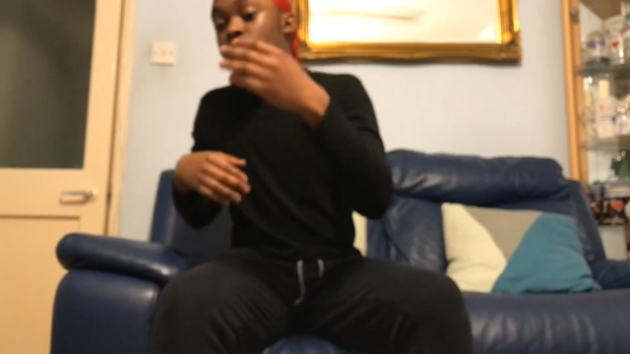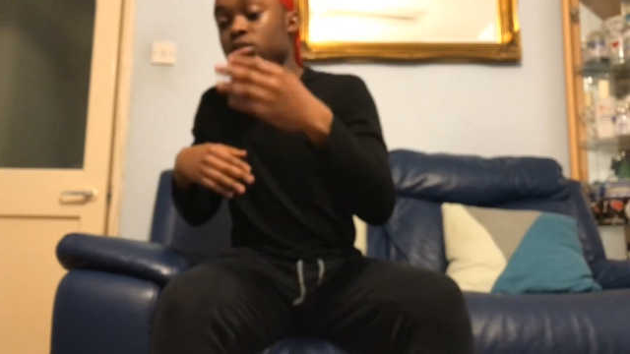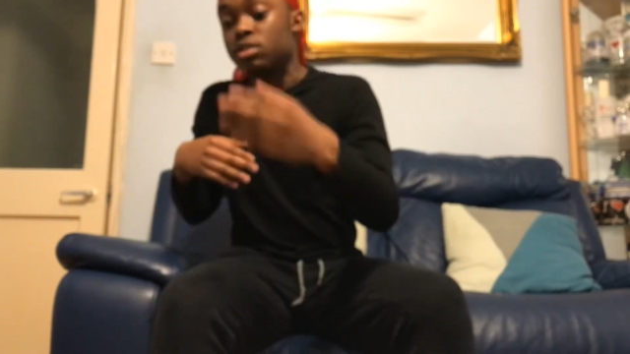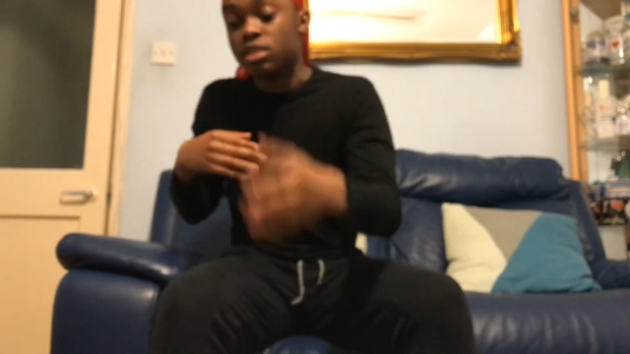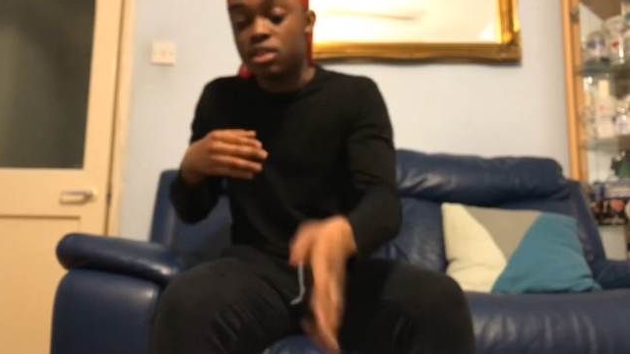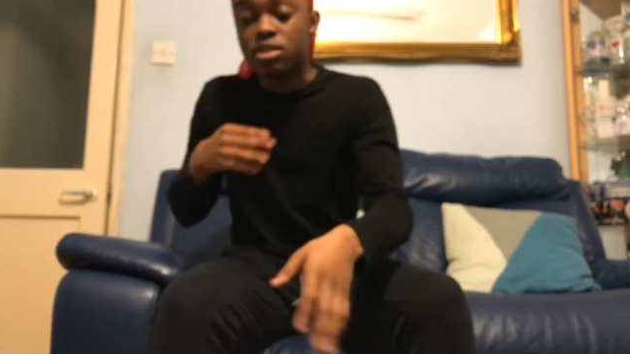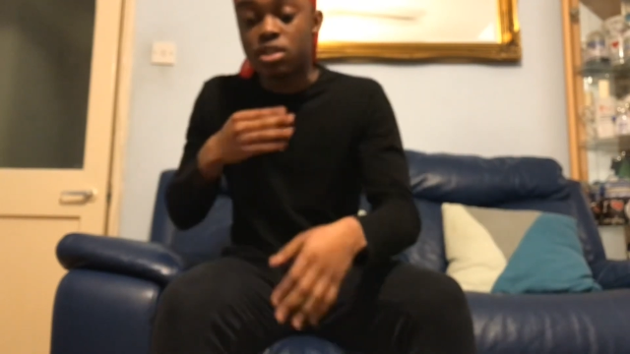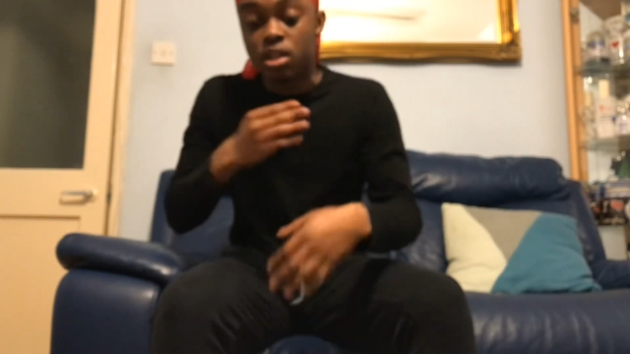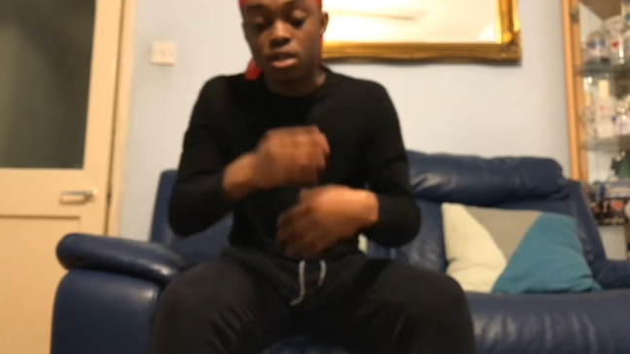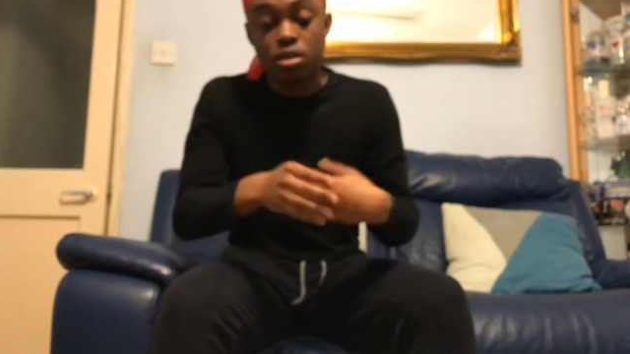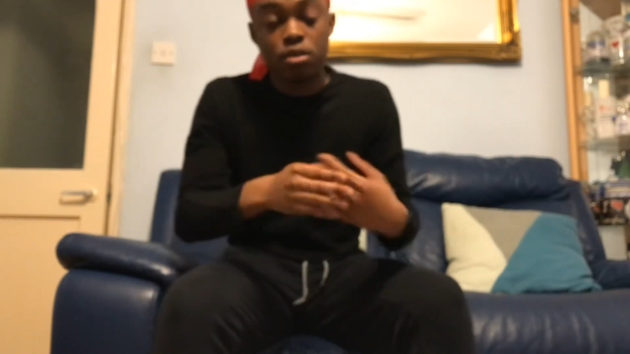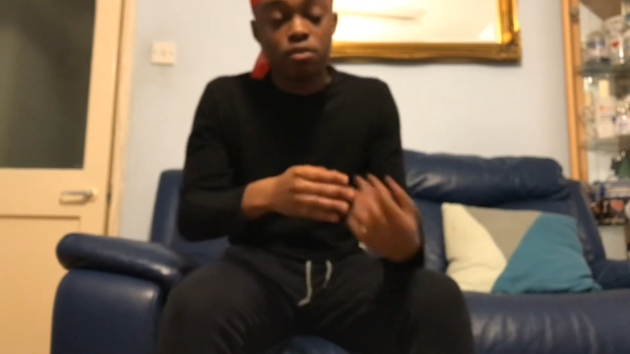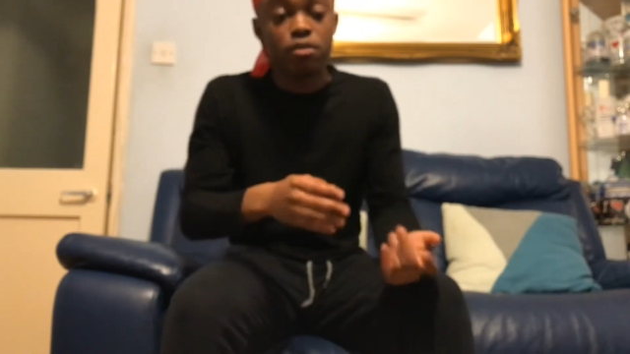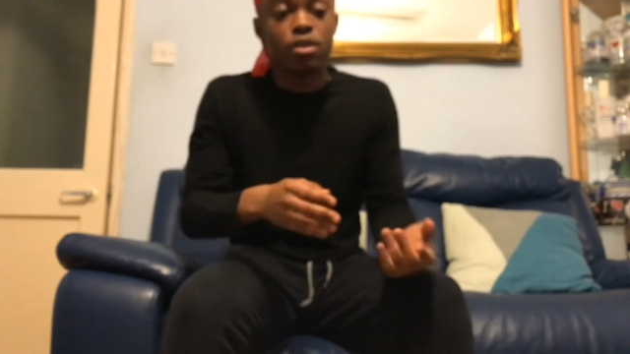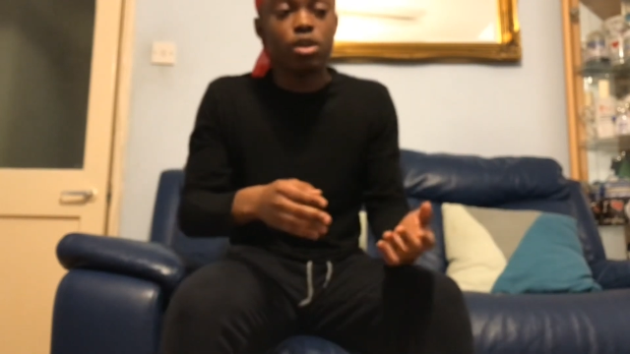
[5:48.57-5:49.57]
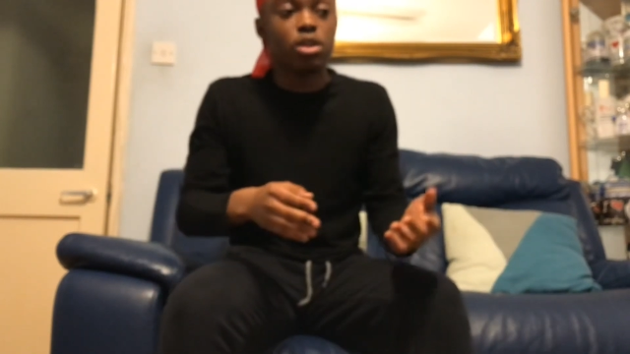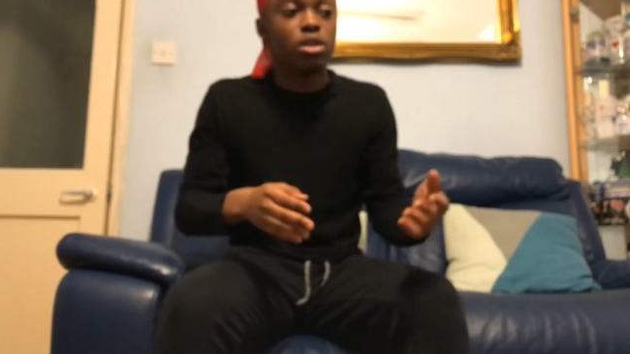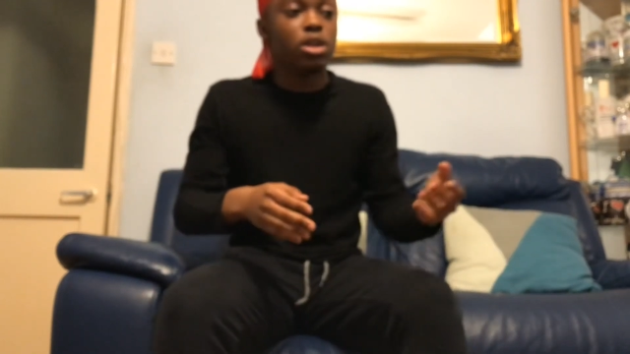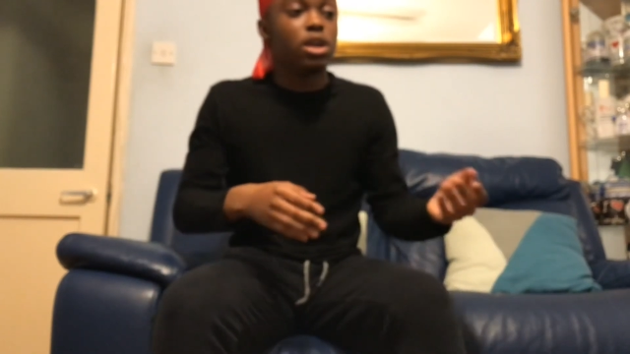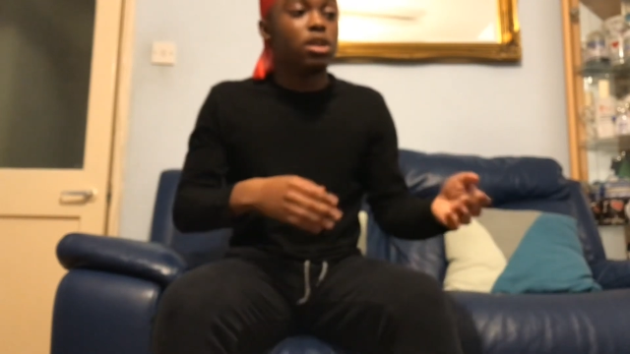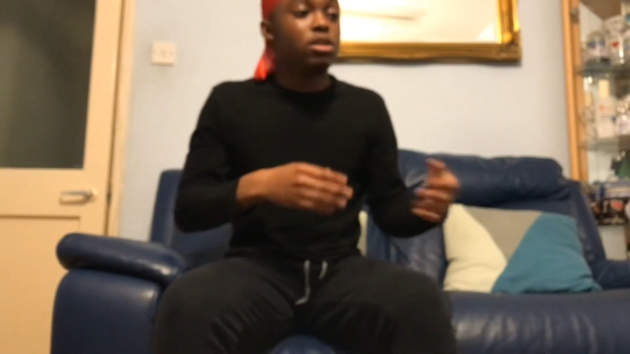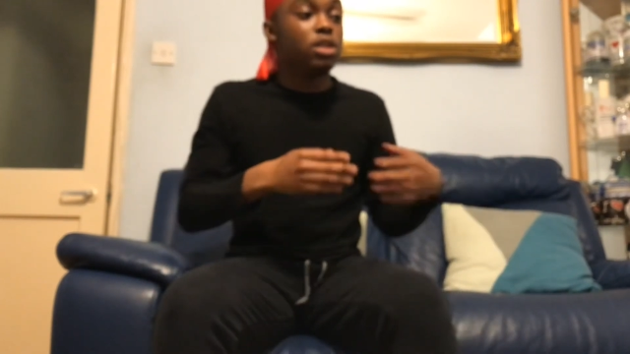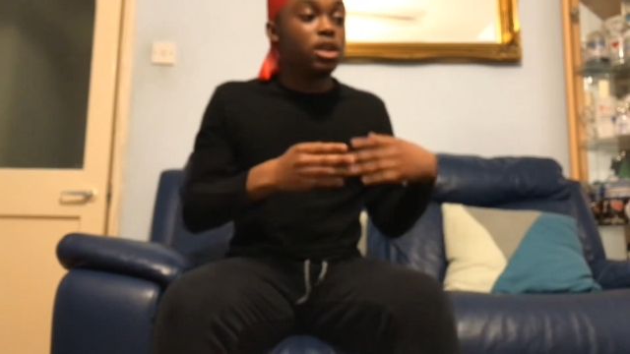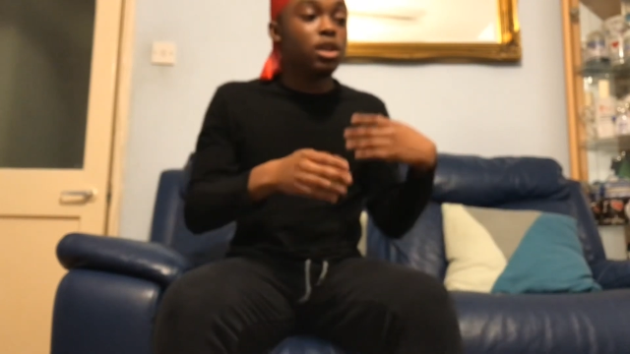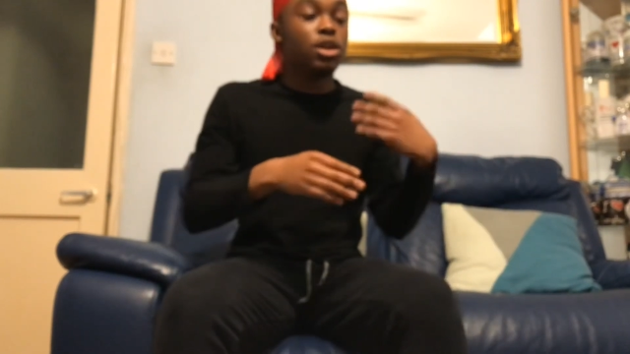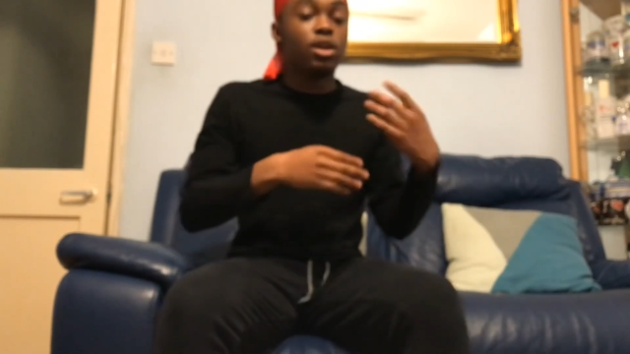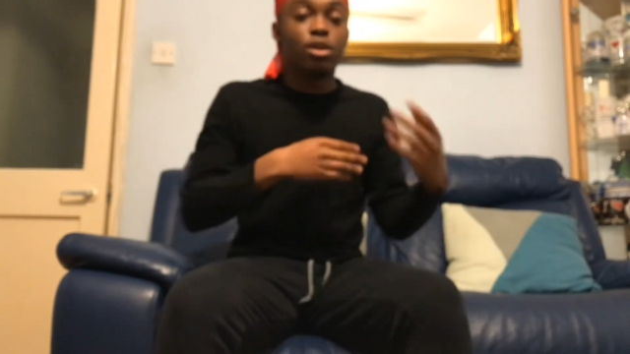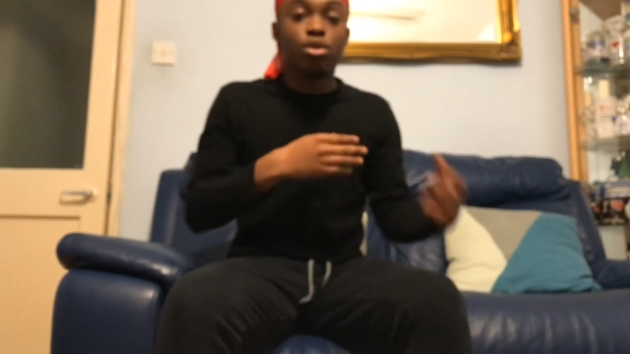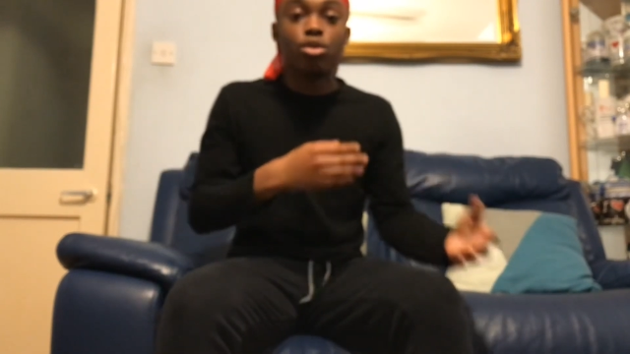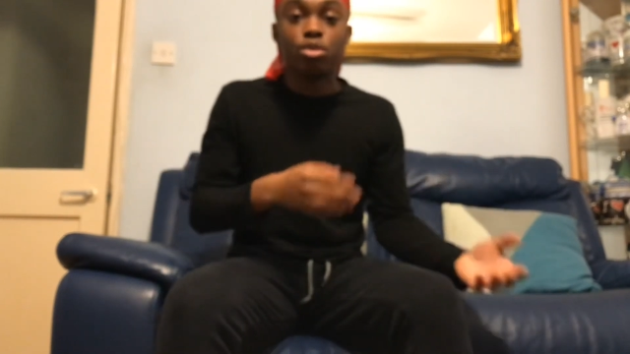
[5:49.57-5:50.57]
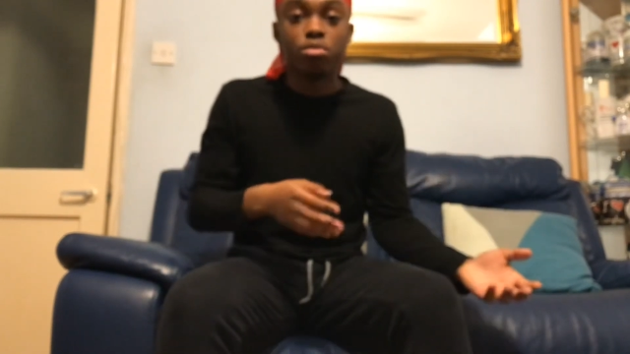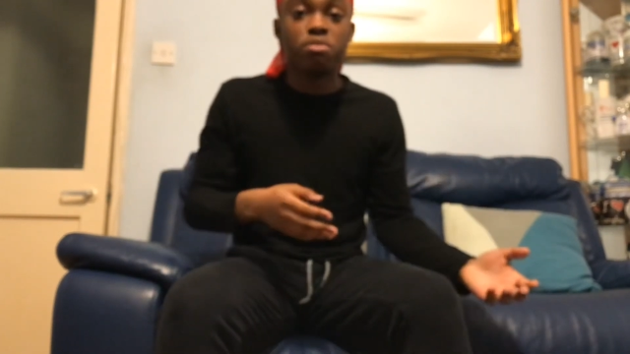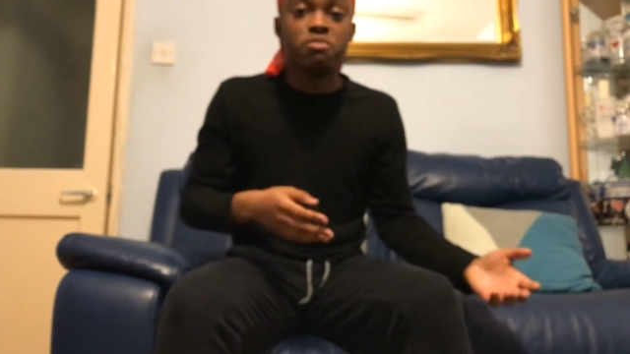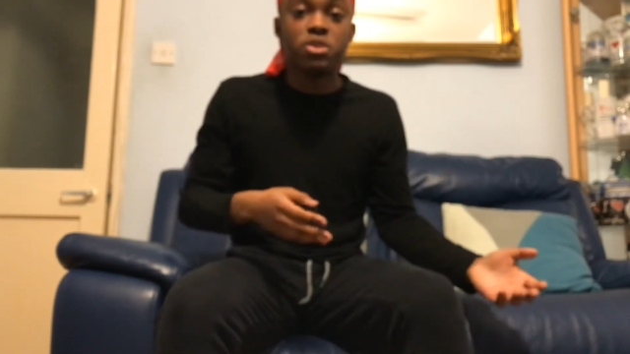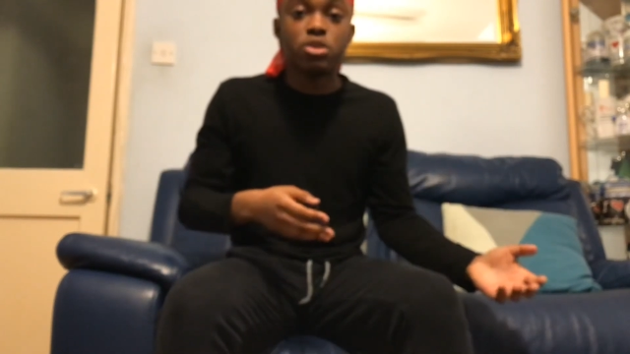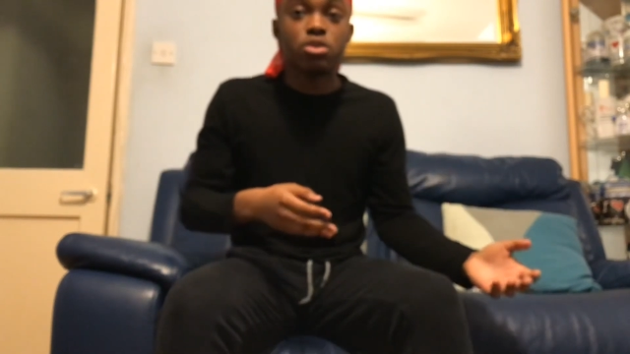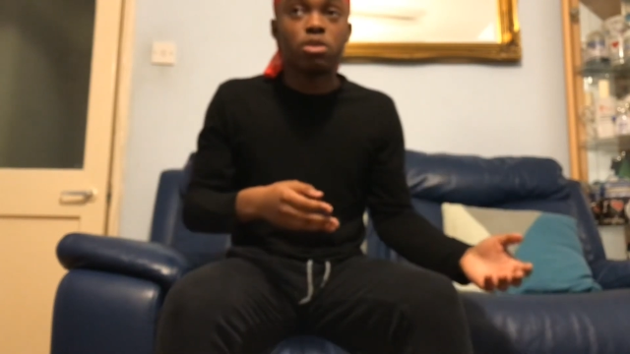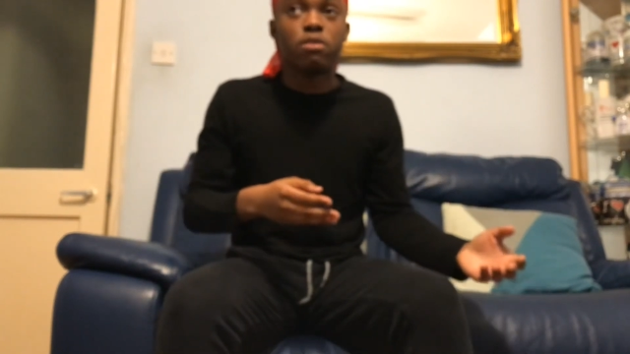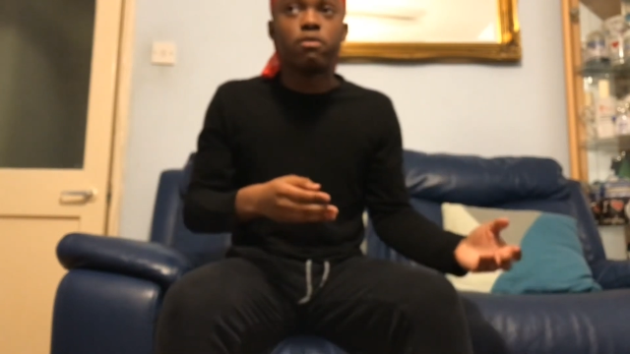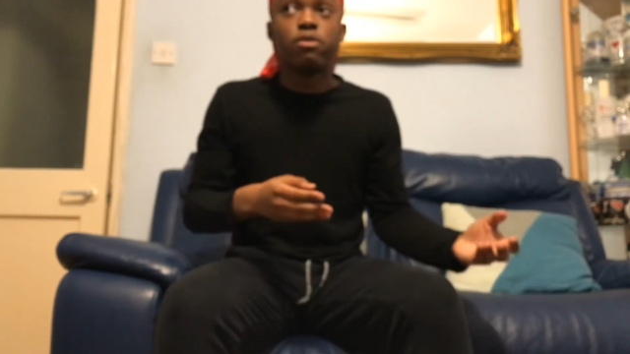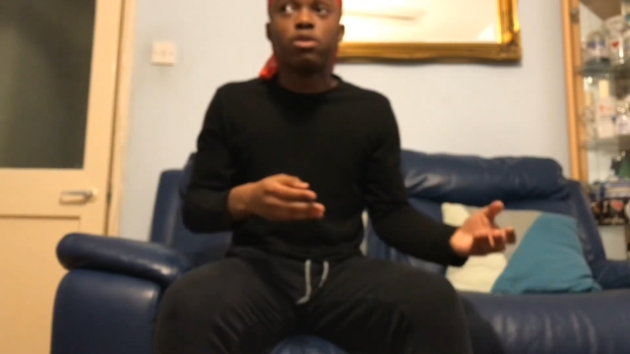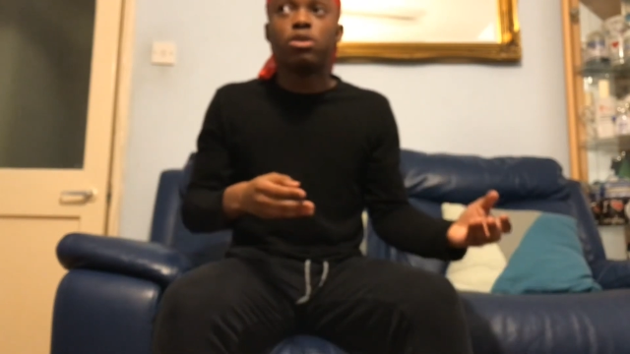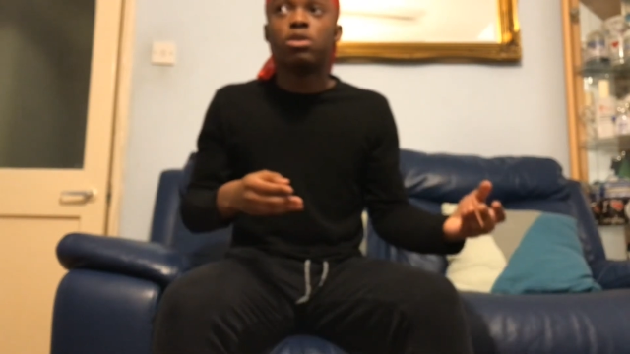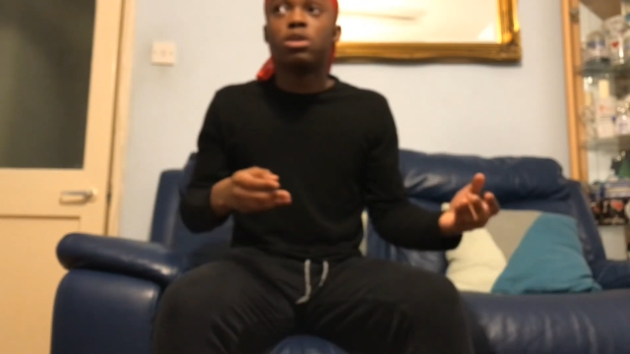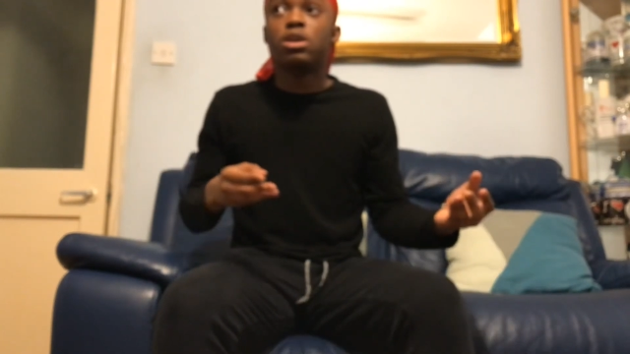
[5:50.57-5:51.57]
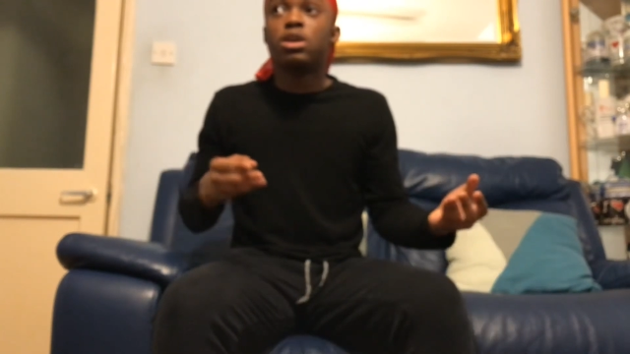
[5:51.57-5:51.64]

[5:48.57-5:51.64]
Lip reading: this, that, and the third. Like they get along with each other.